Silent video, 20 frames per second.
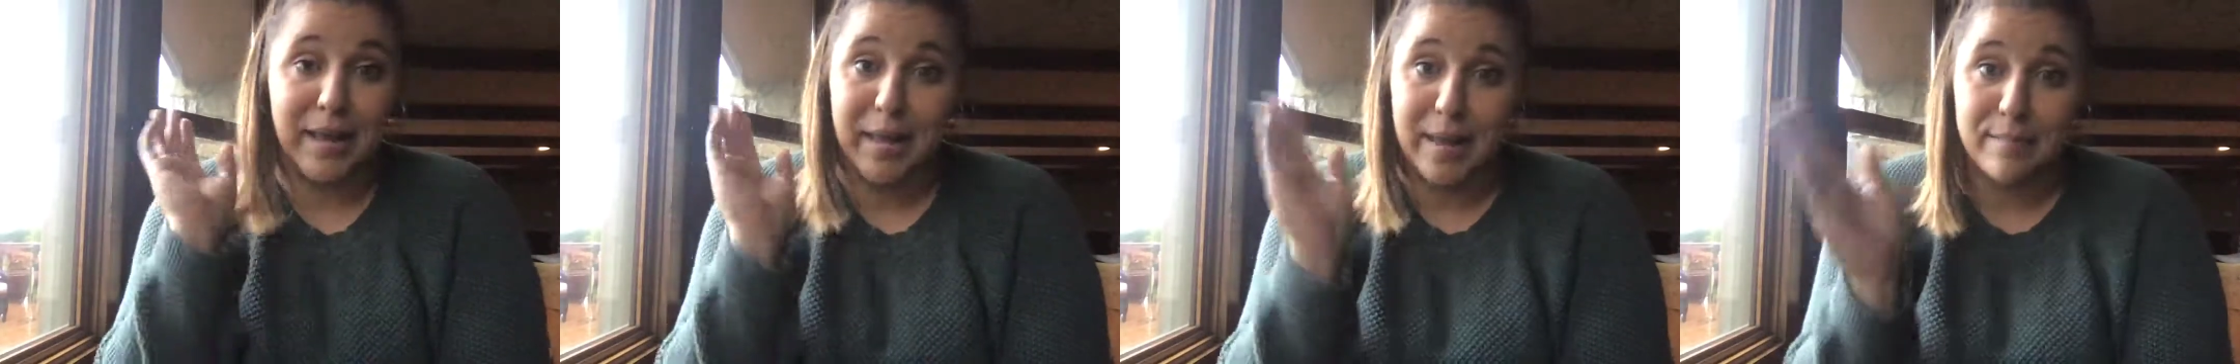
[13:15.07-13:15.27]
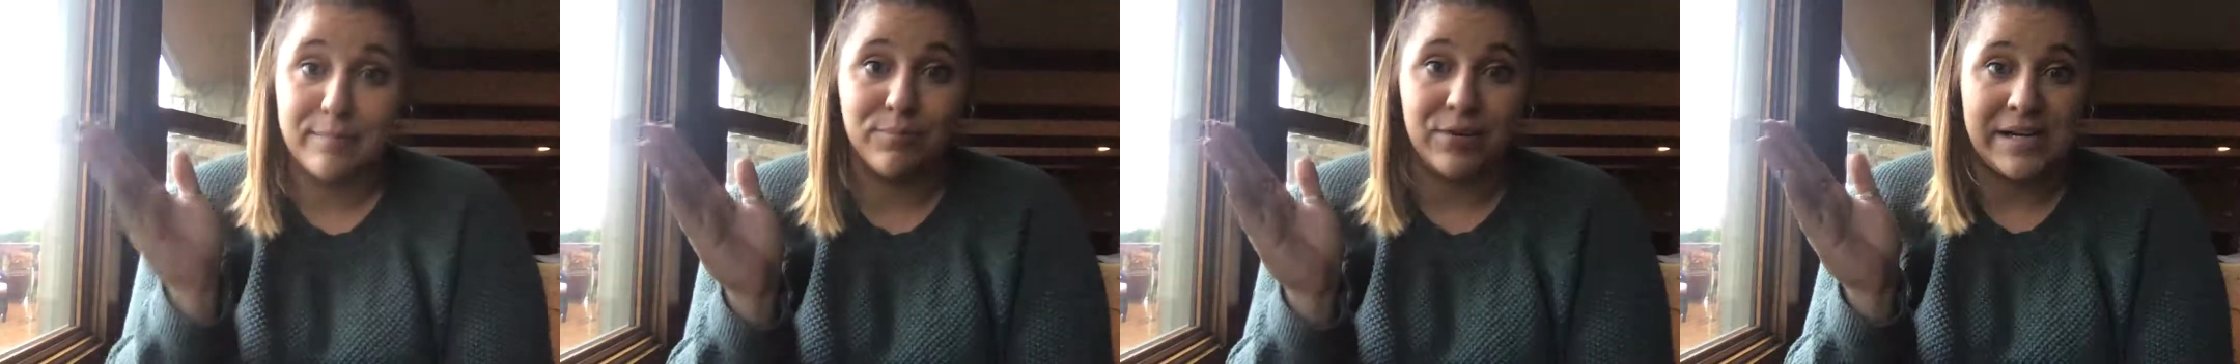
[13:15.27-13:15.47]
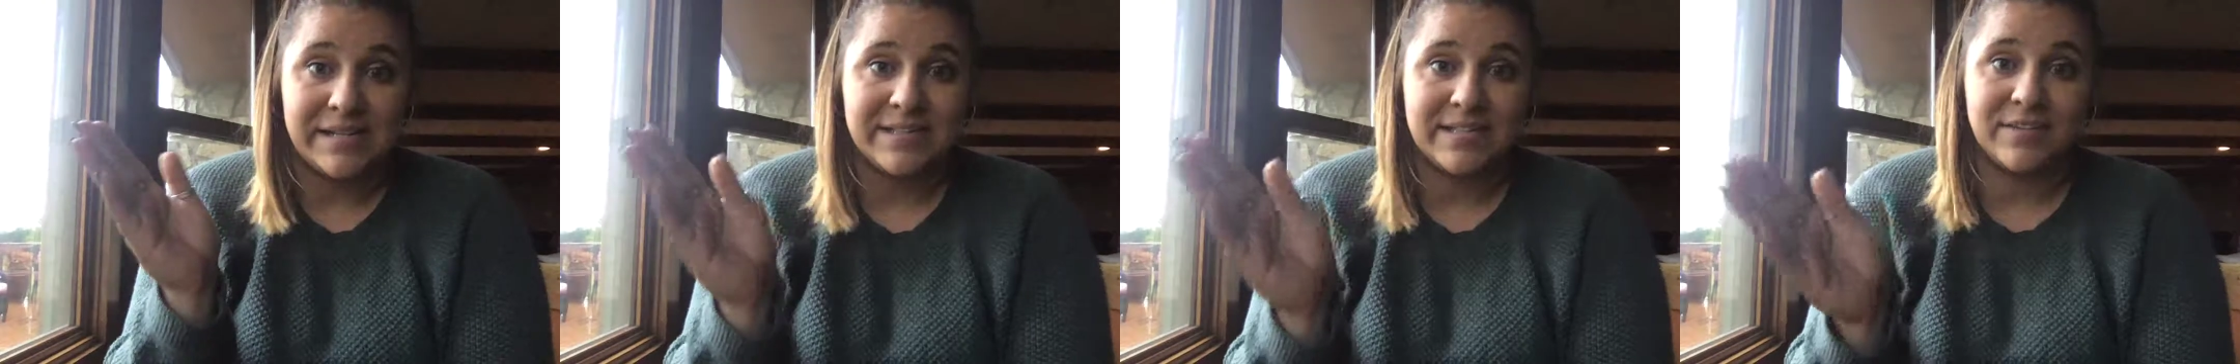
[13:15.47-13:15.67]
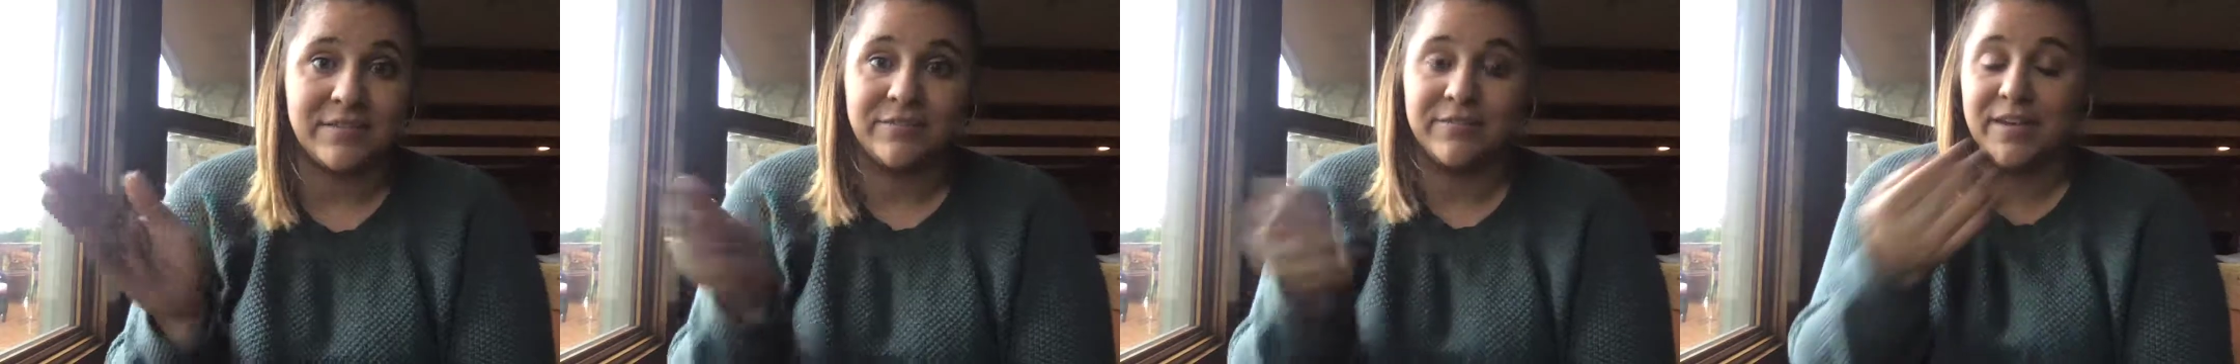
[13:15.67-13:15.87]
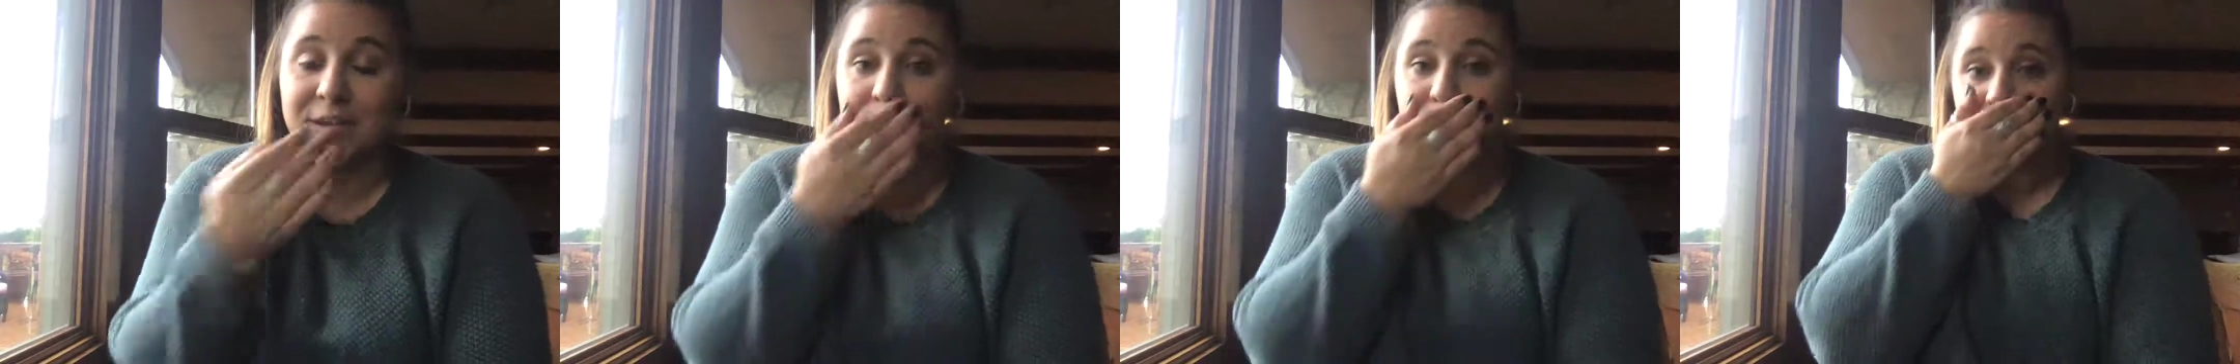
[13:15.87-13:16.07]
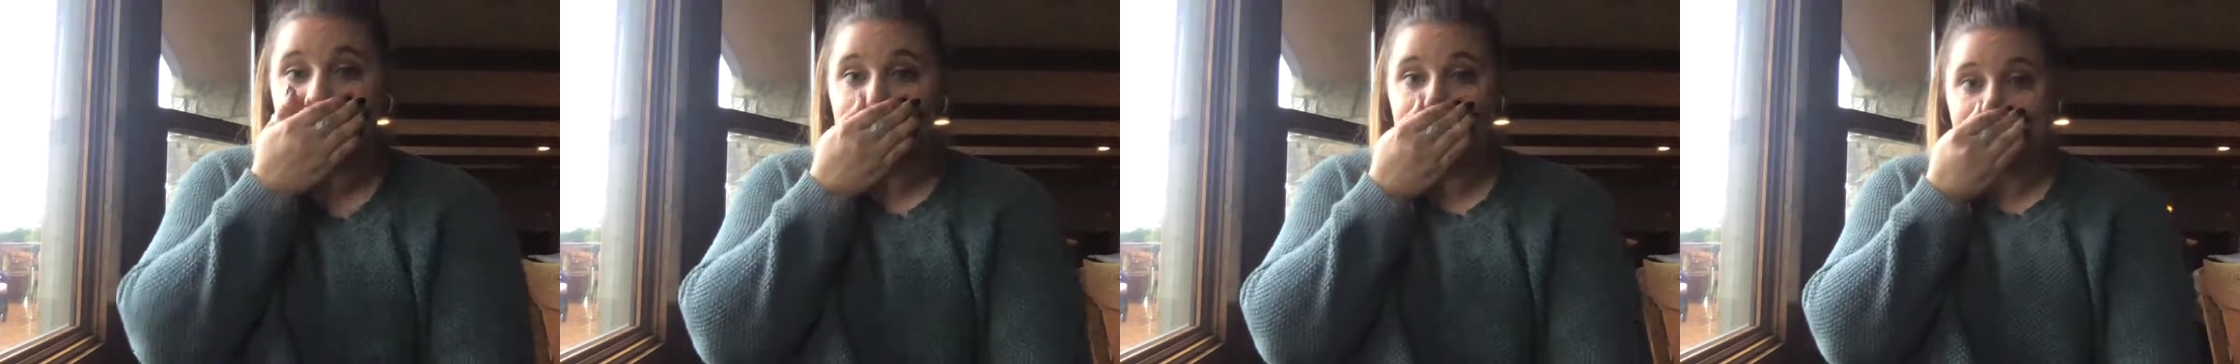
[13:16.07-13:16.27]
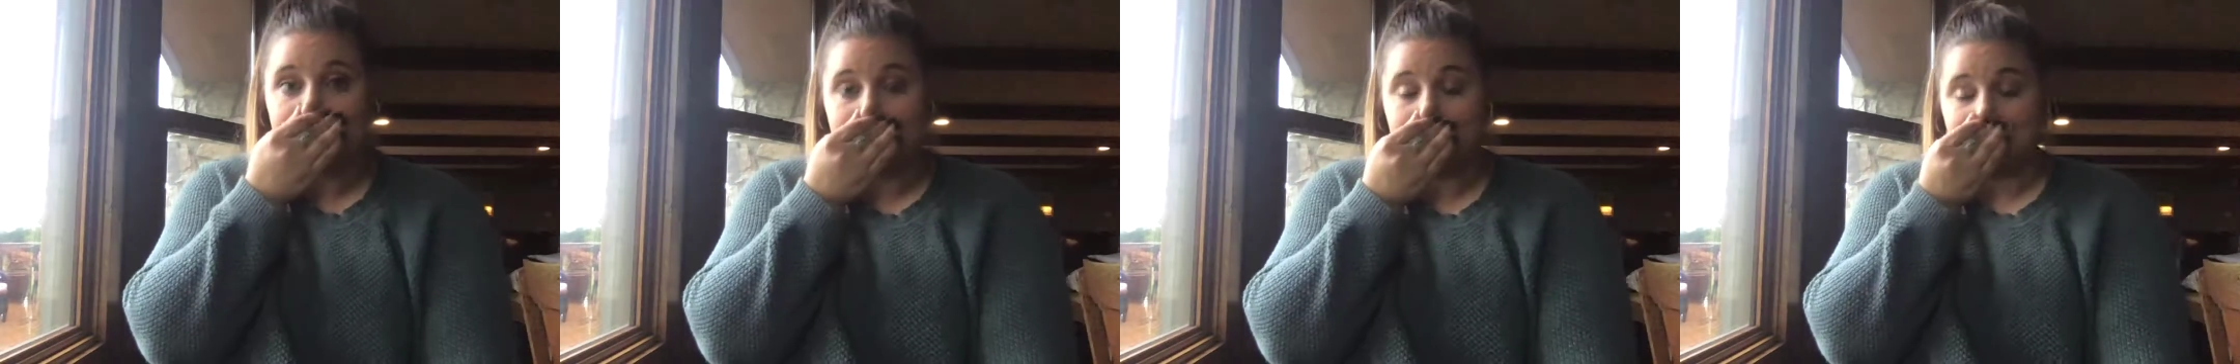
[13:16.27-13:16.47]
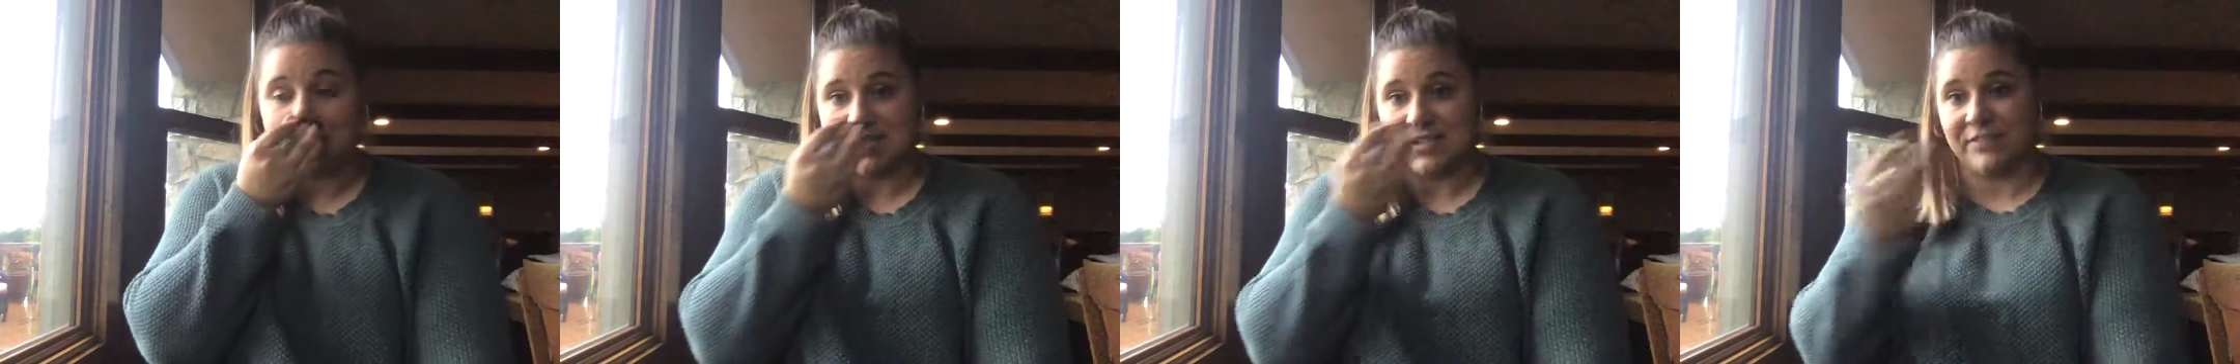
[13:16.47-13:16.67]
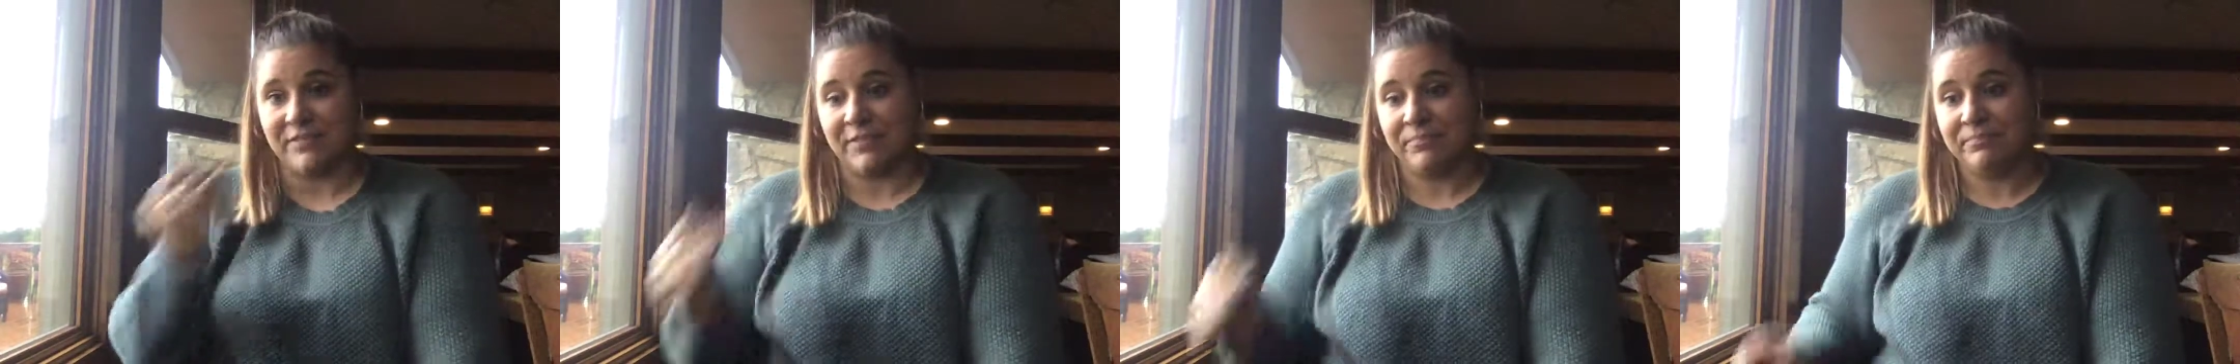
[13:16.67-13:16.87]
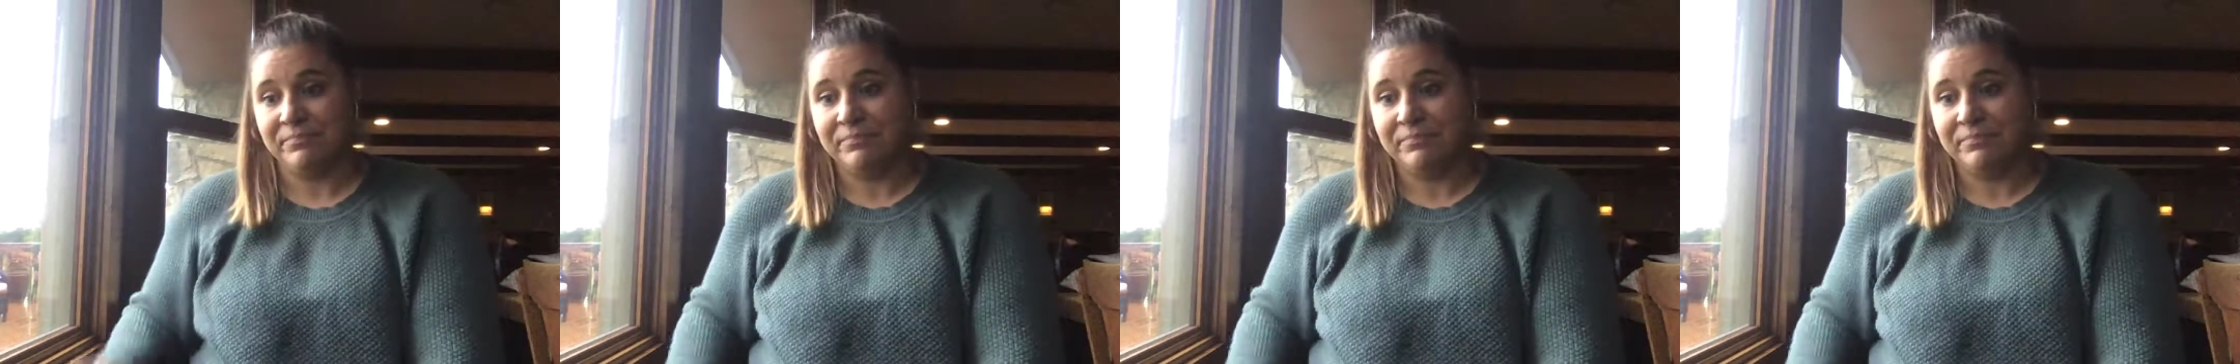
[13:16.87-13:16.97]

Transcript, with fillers: impressive, completely impressive.